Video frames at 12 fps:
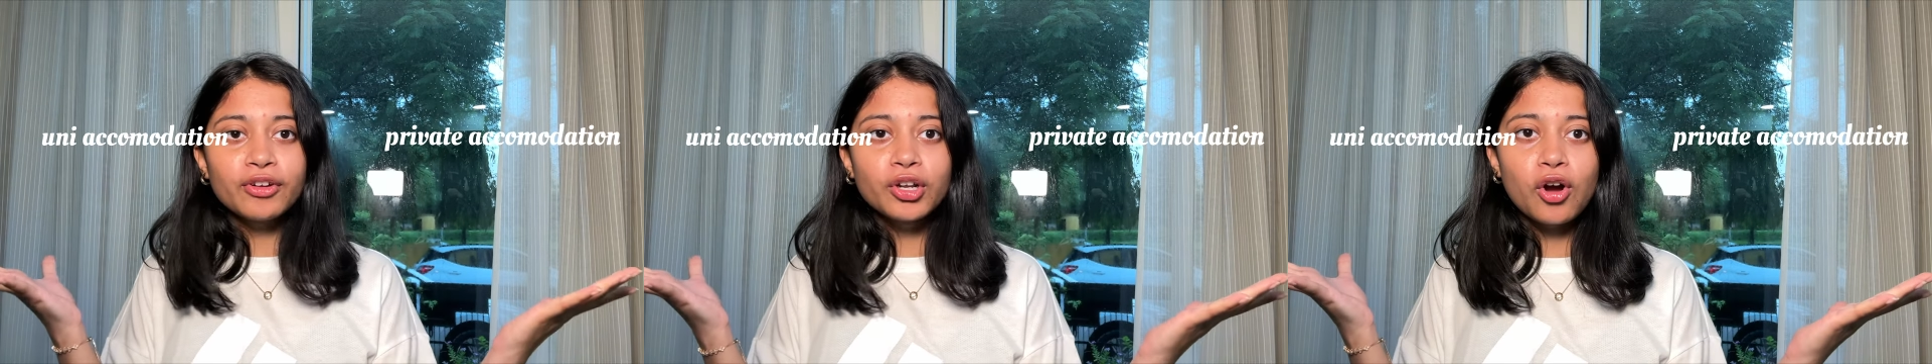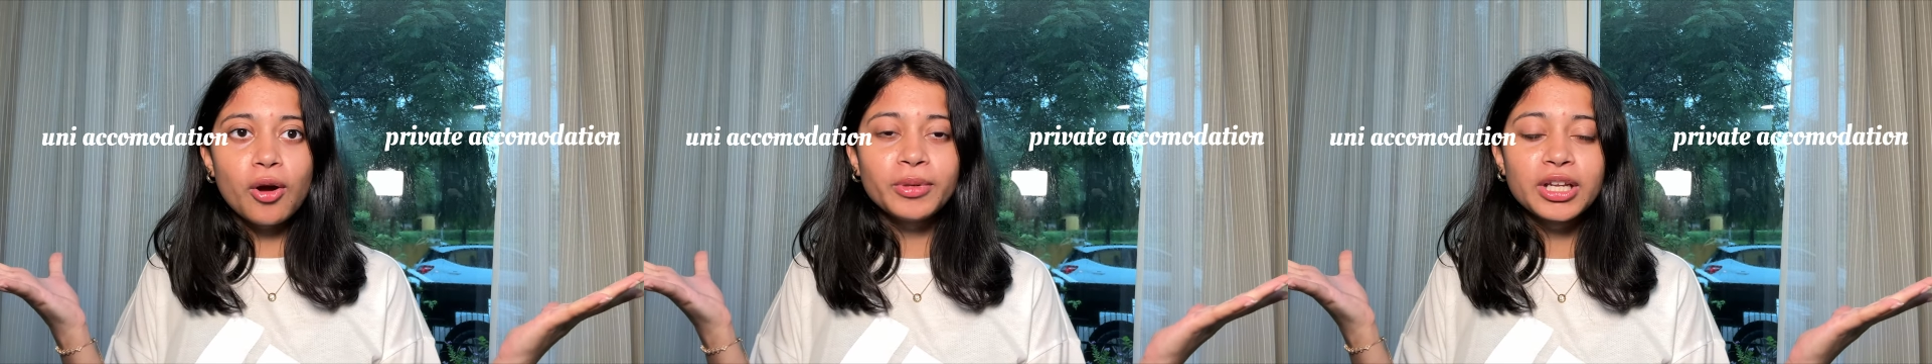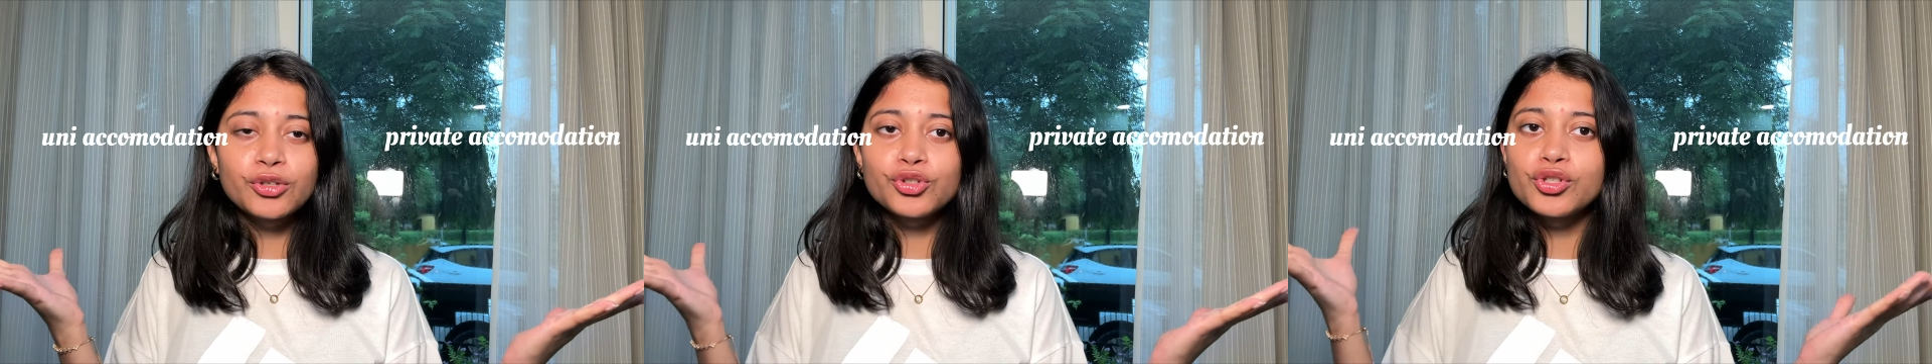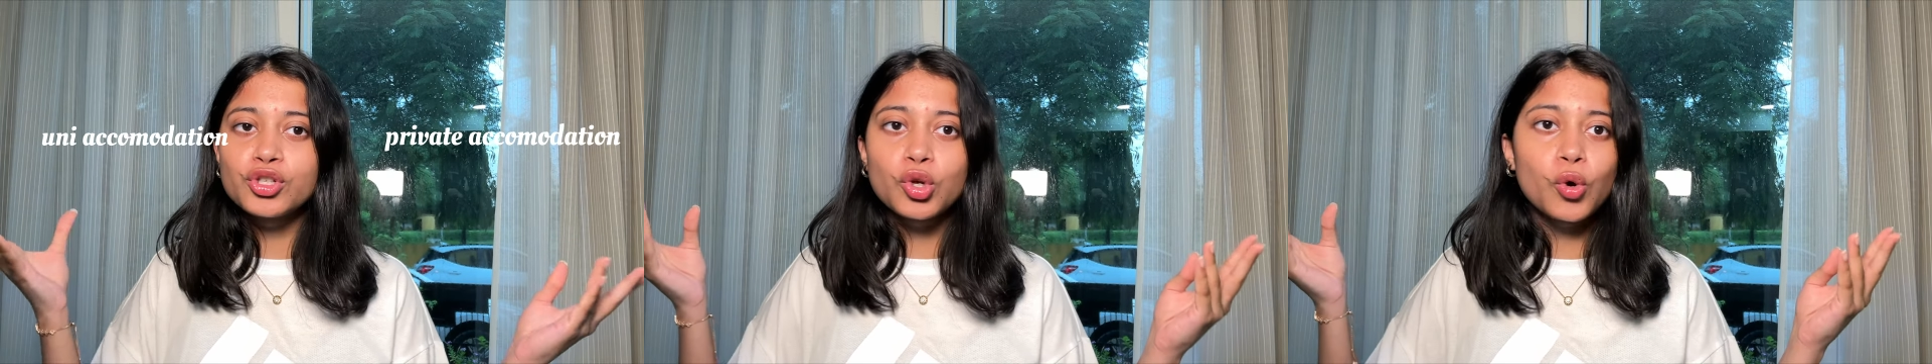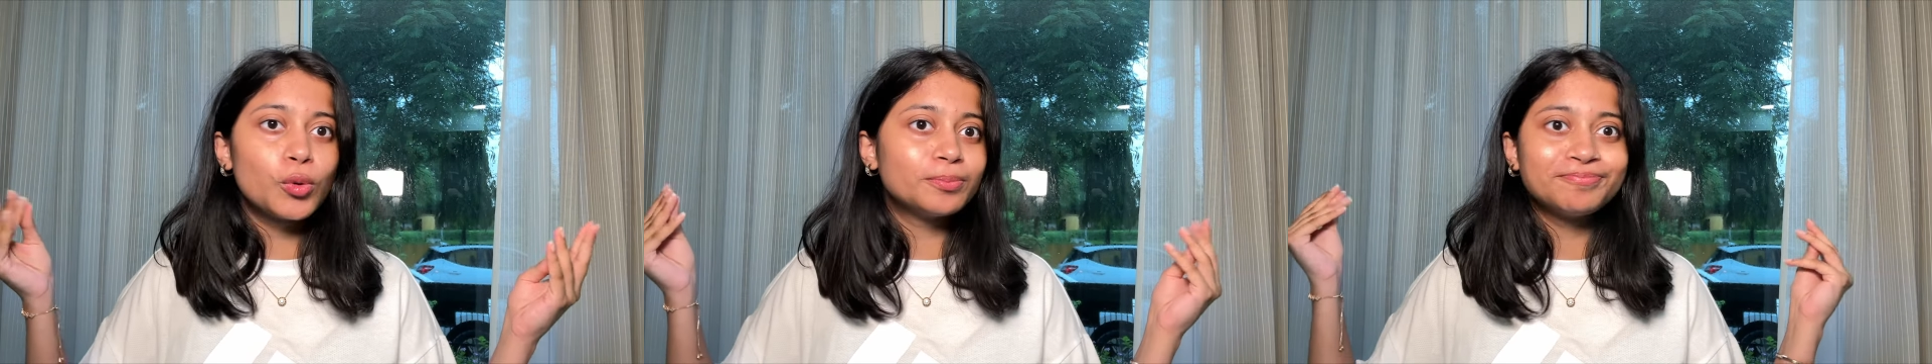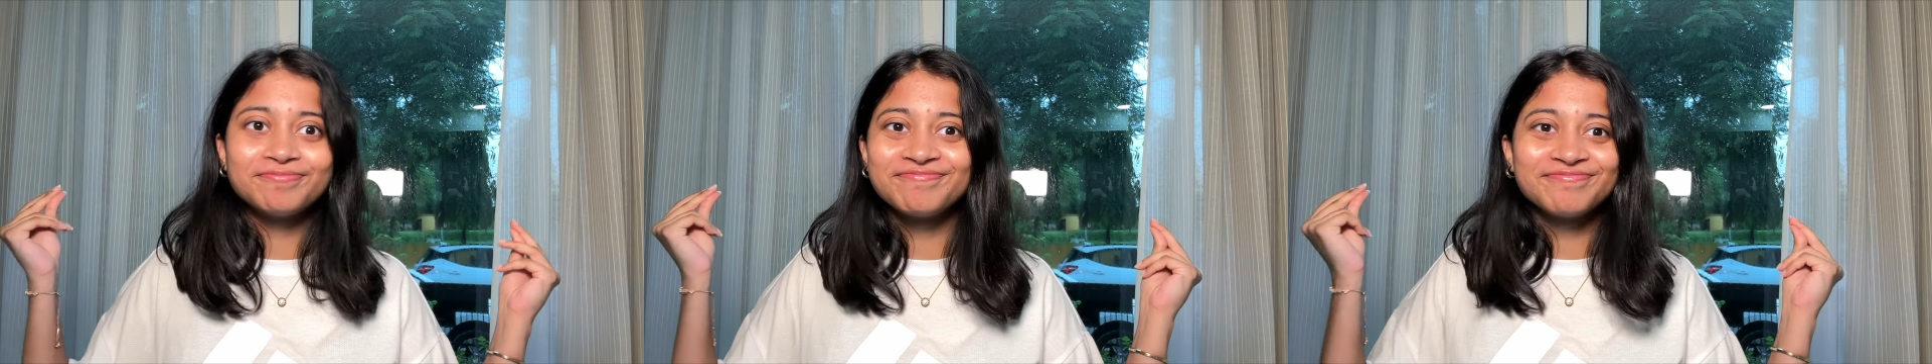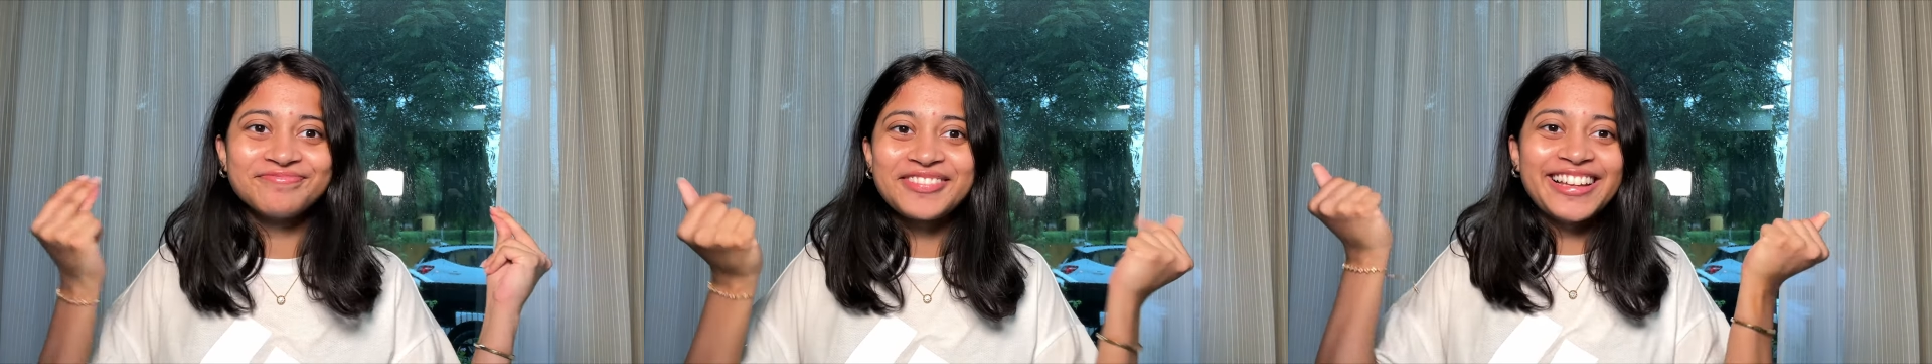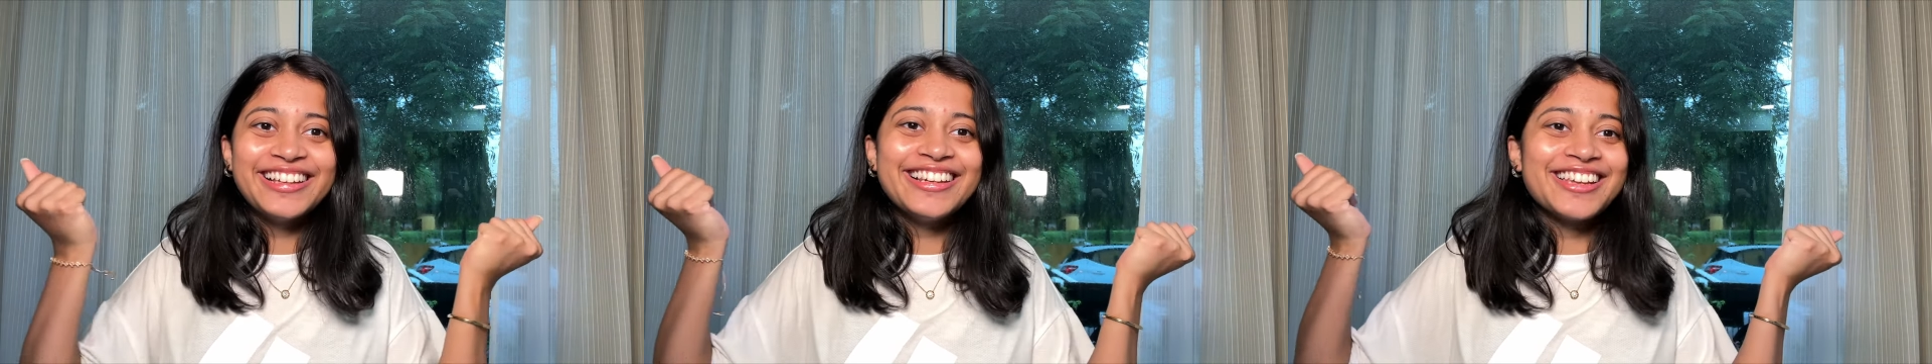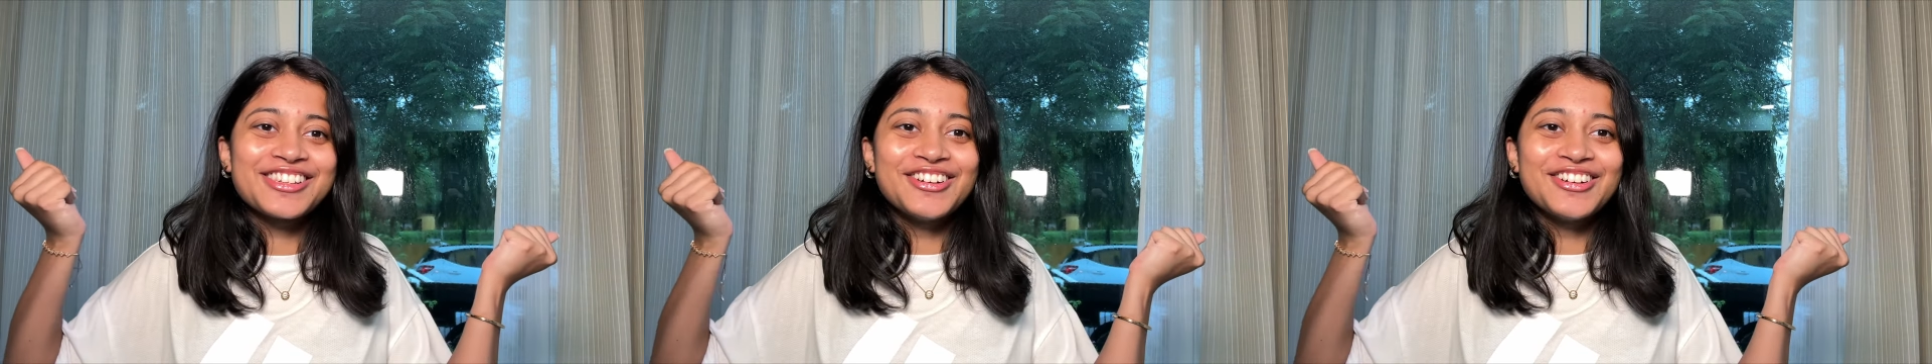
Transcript: accommodation. So let's